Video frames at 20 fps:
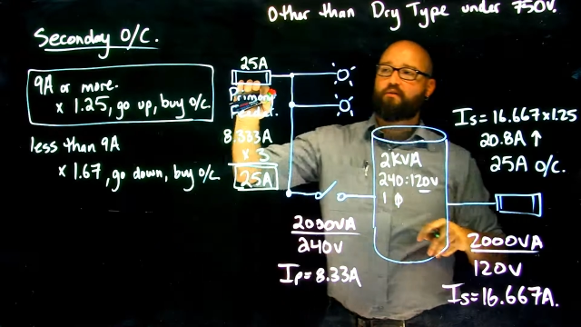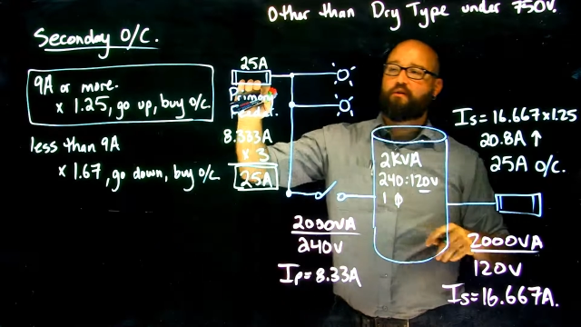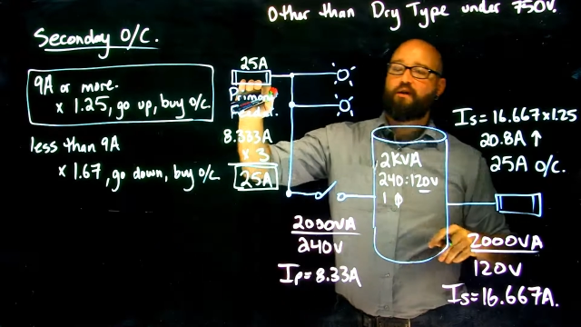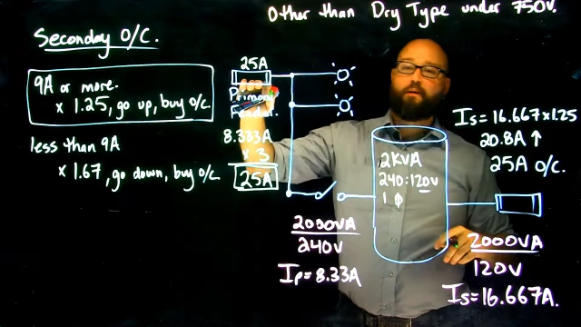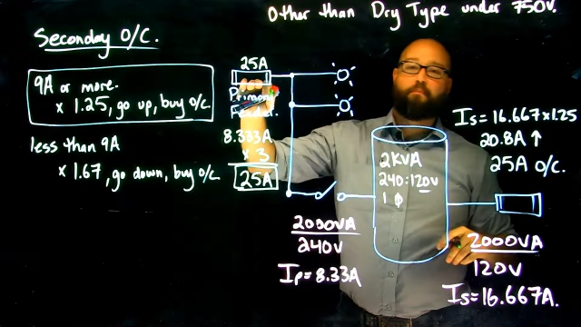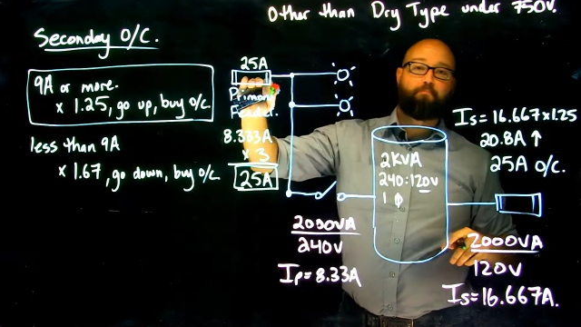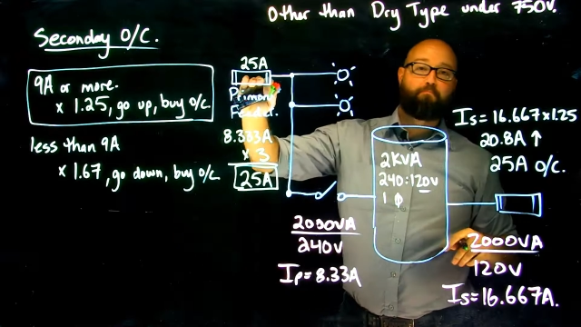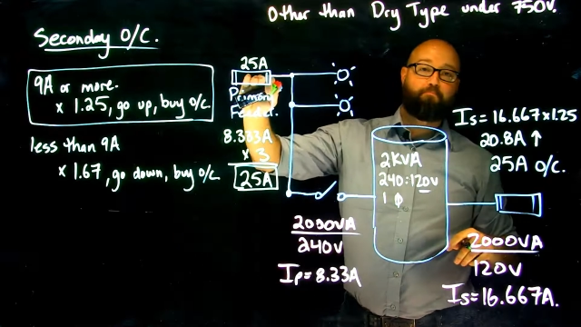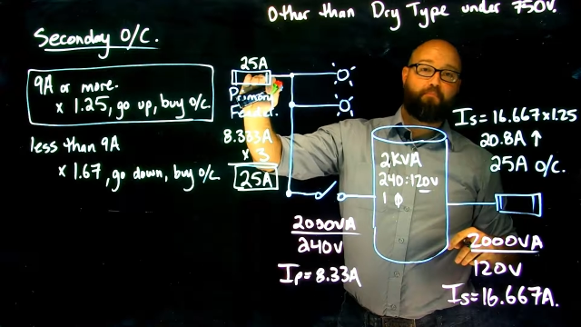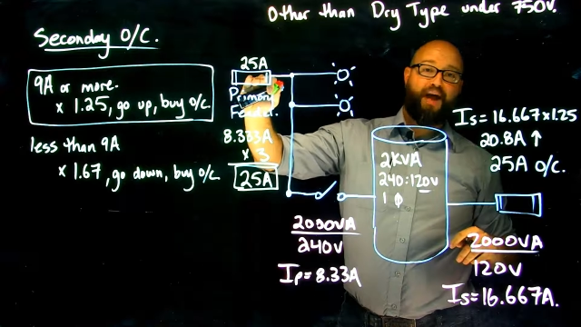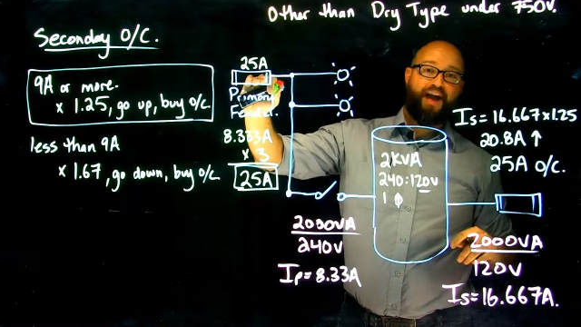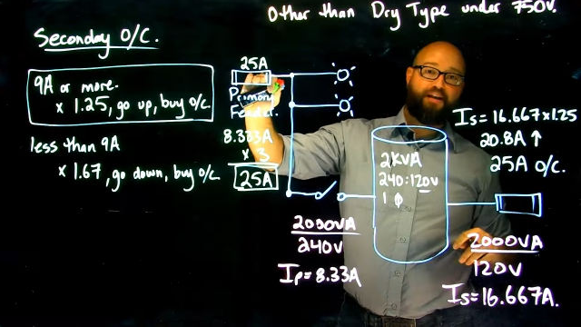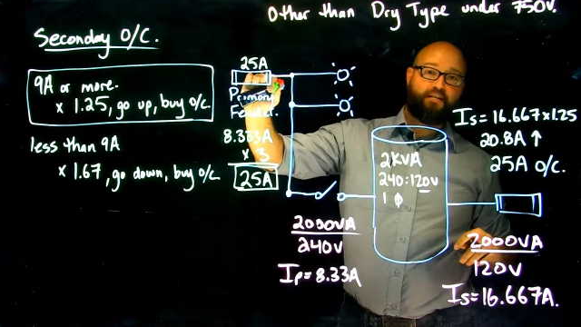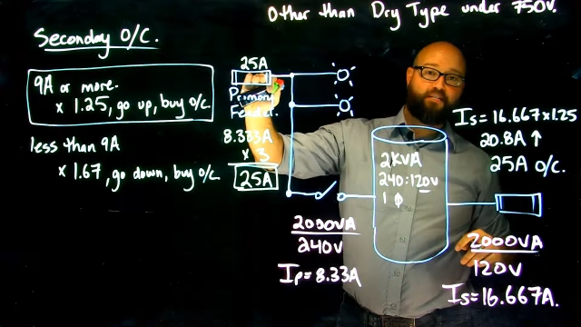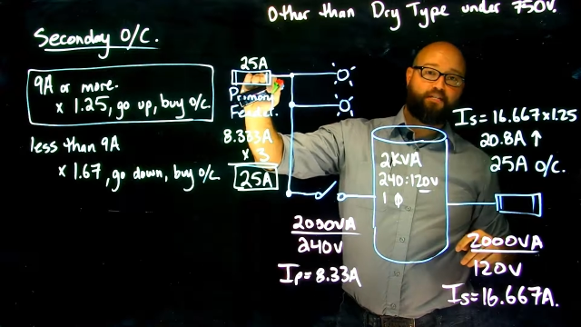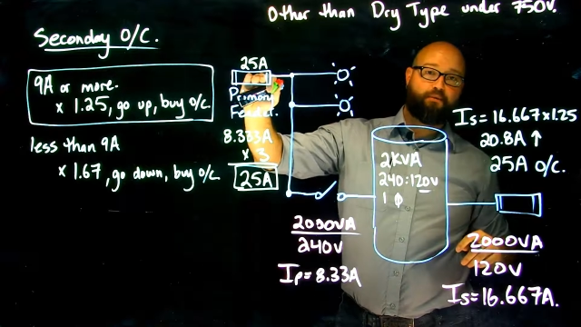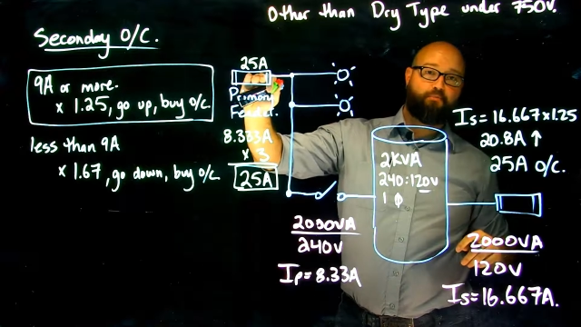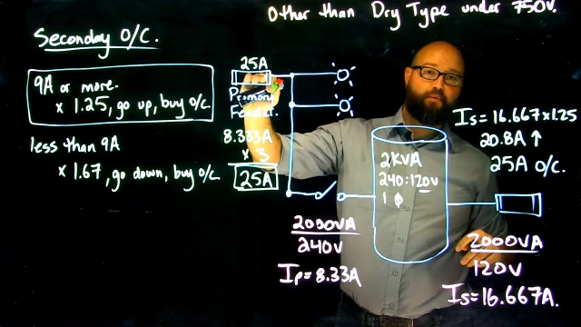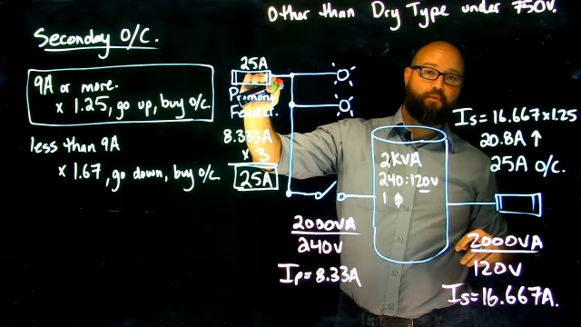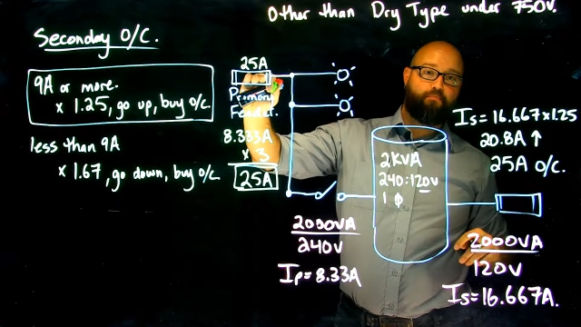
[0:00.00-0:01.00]

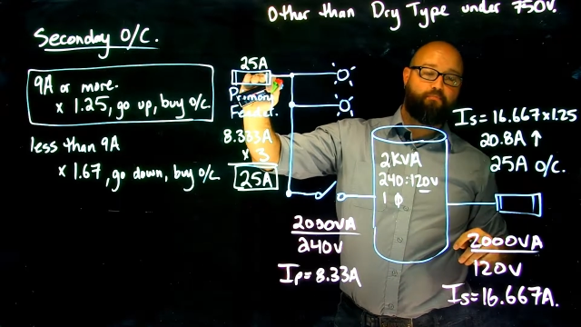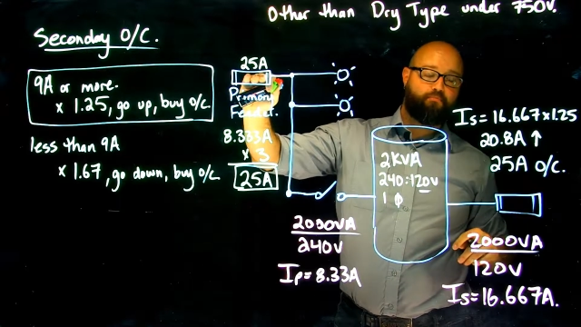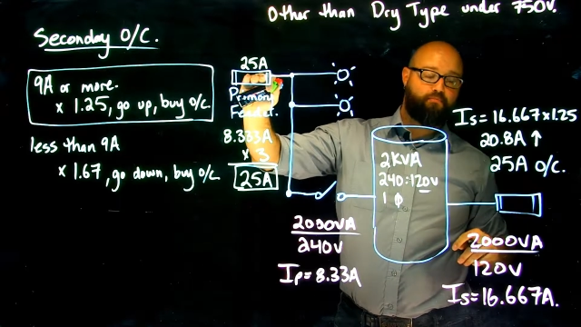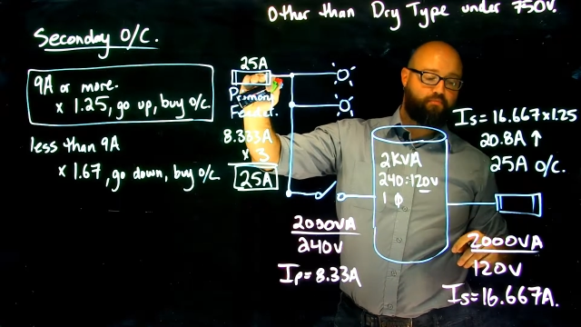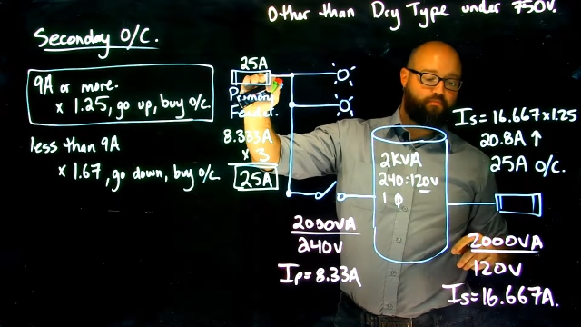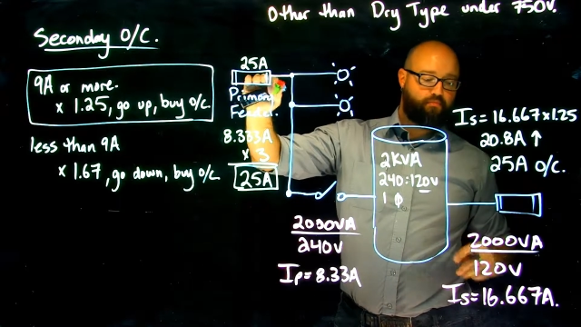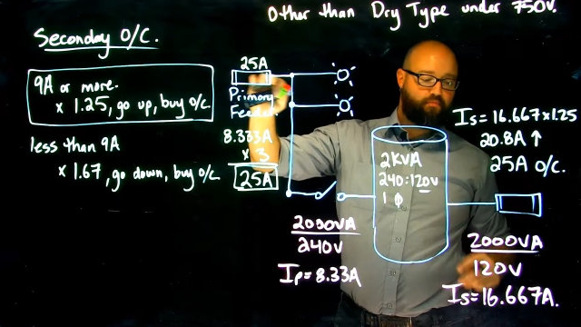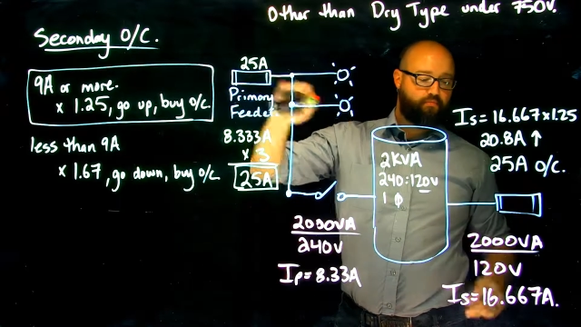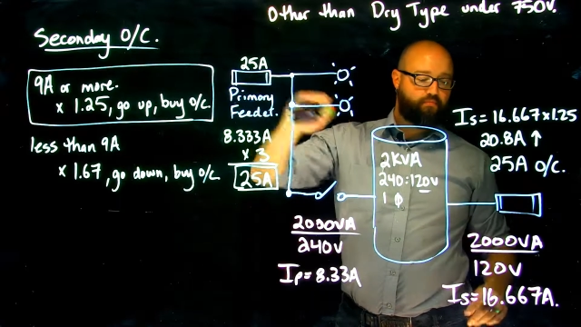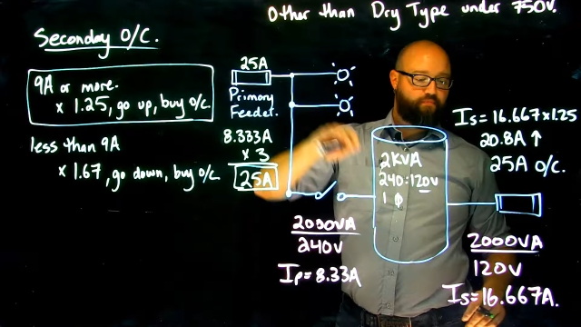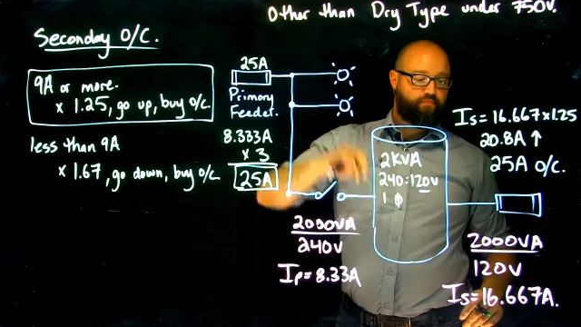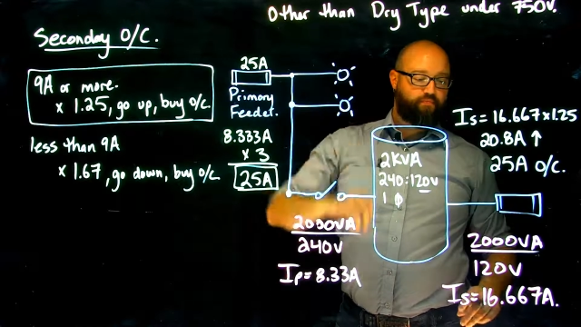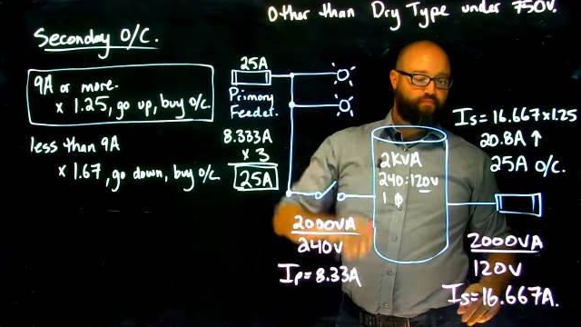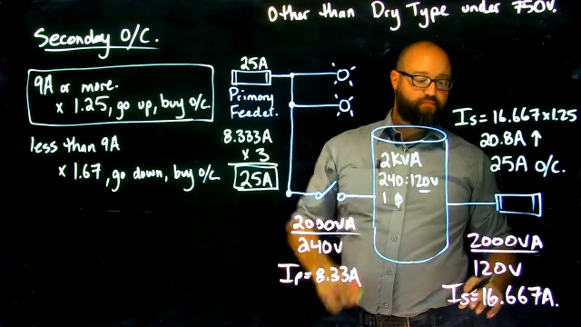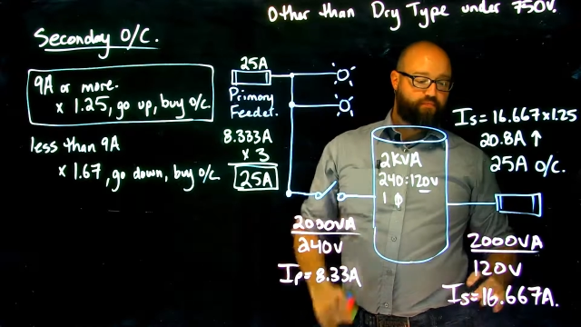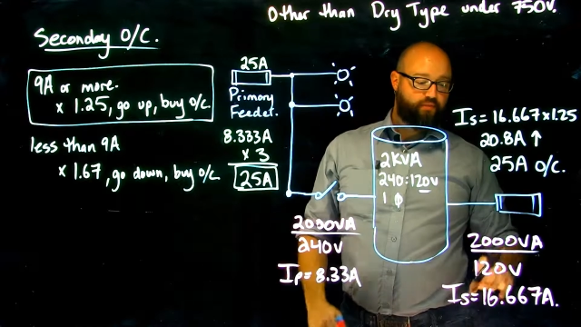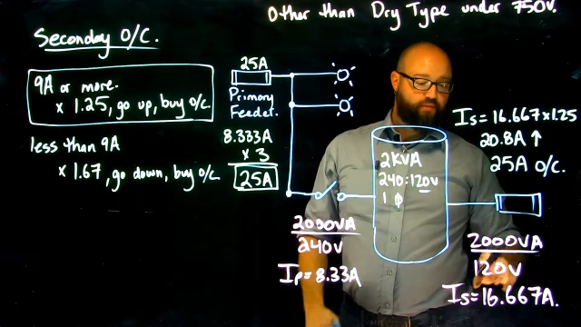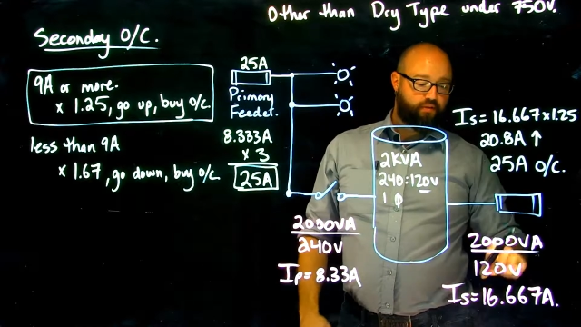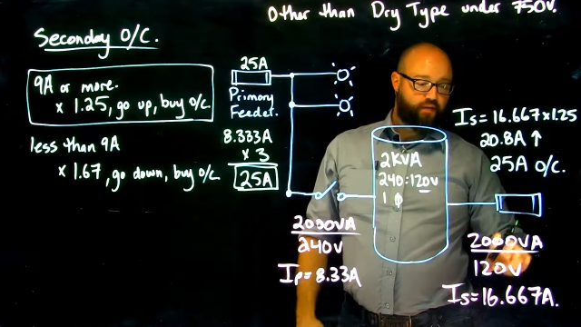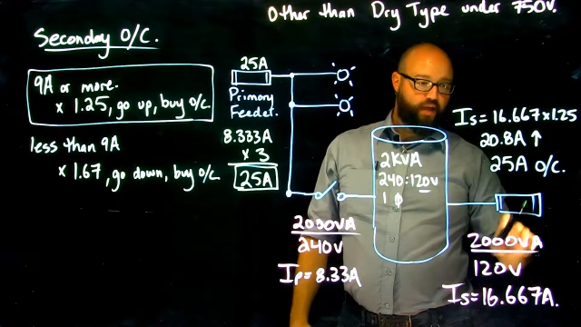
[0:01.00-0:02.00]
maximum
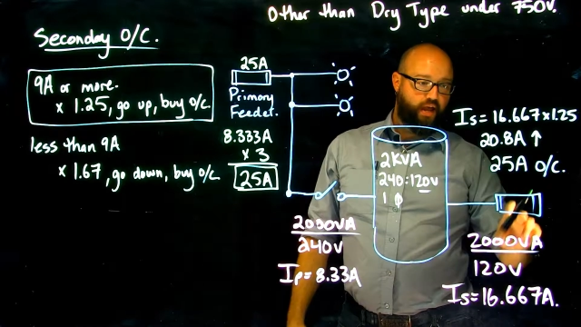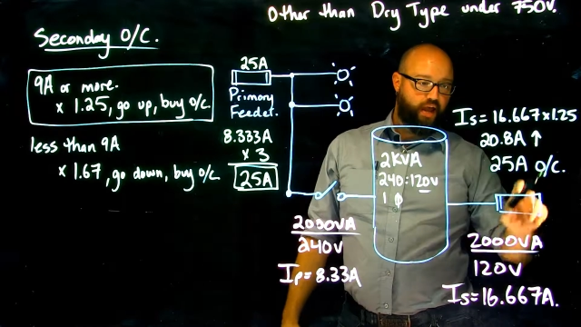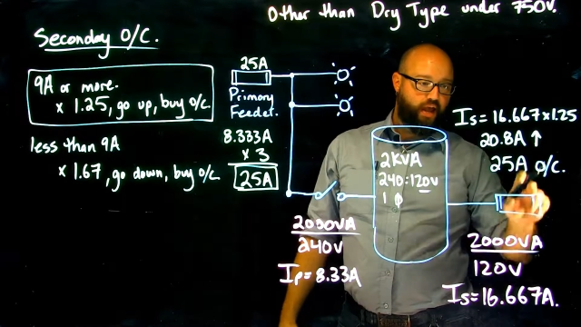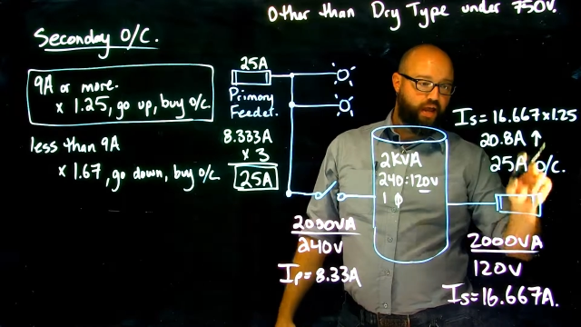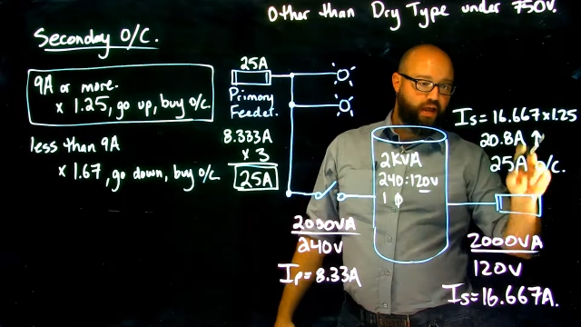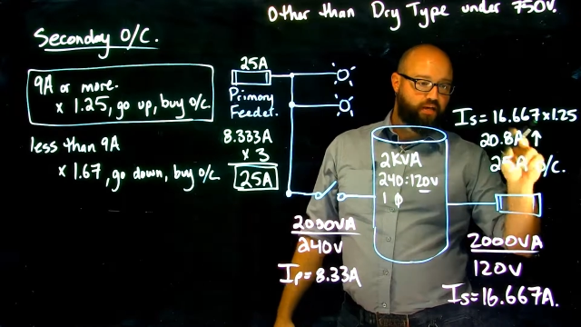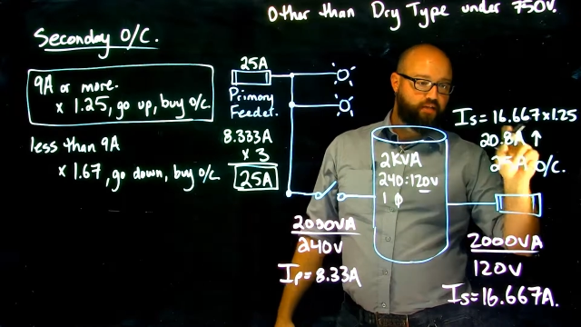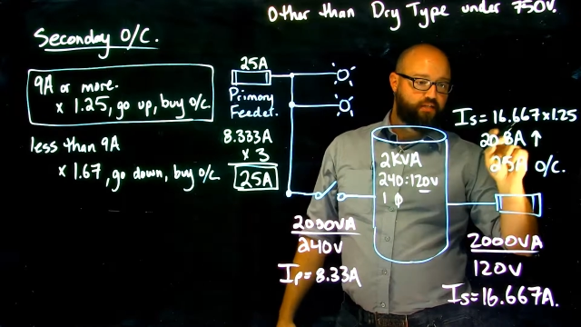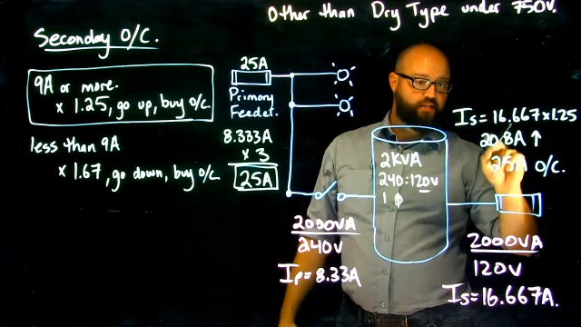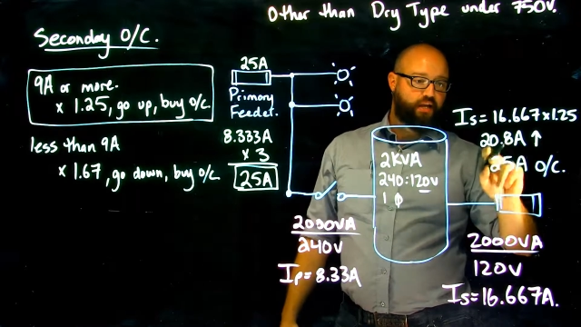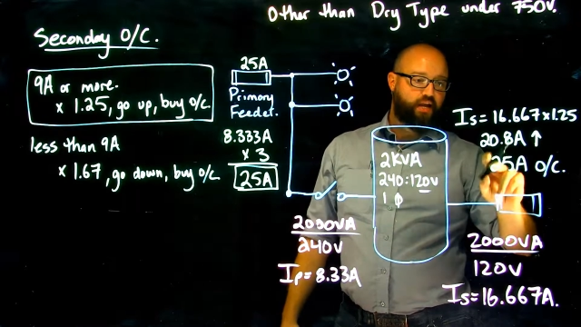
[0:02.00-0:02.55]
and